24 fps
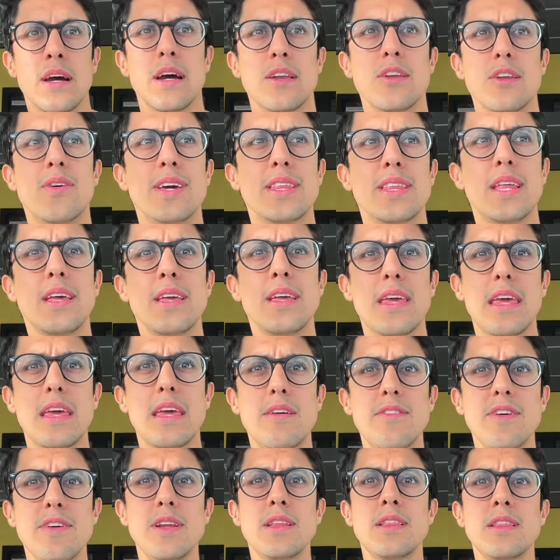No, I think
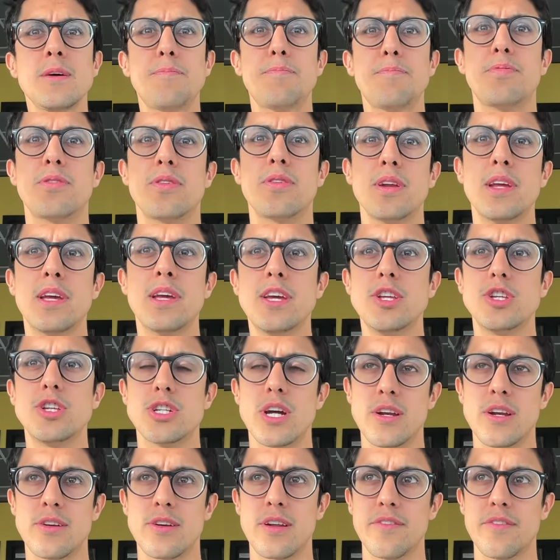even in the
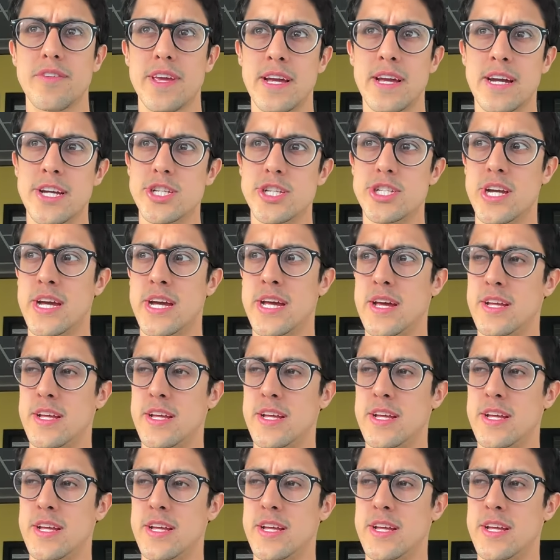pre-generative AI ja-